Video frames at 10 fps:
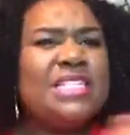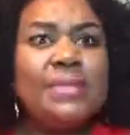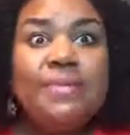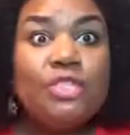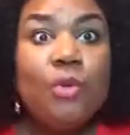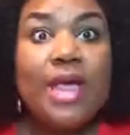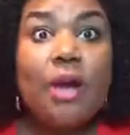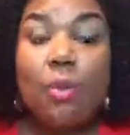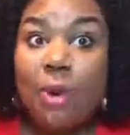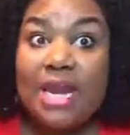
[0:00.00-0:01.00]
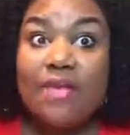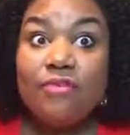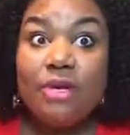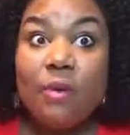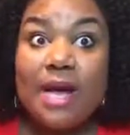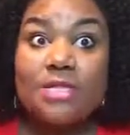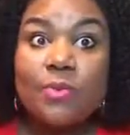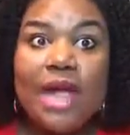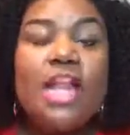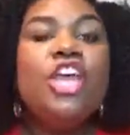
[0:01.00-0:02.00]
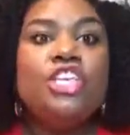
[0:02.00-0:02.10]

some betrayal, whatever it was, right?